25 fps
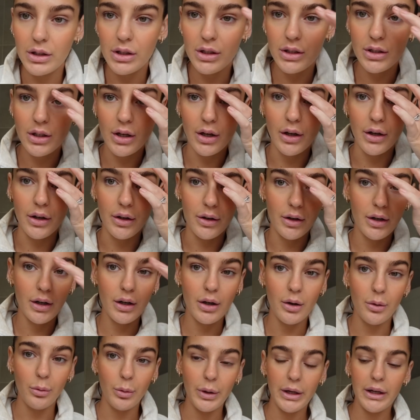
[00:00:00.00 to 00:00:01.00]
So,
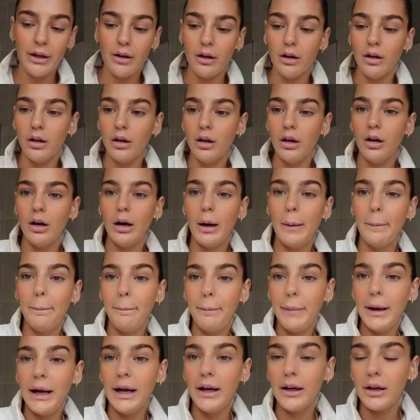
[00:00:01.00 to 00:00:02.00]
we are
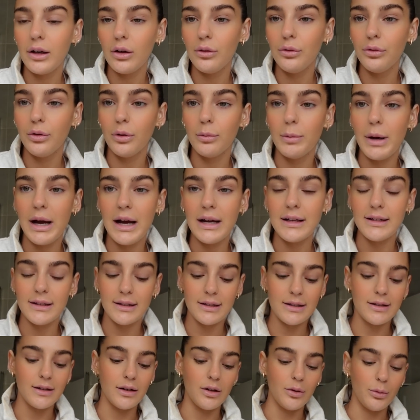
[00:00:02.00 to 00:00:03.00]
back from
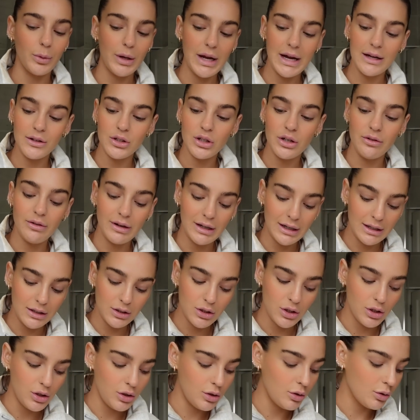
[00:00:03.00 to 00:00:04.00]
Asda. We actually ran
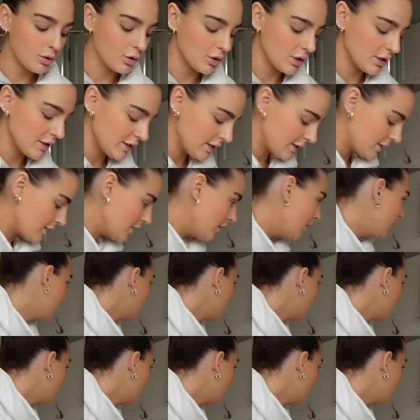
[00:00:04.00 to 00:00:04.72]
into Connor's sister.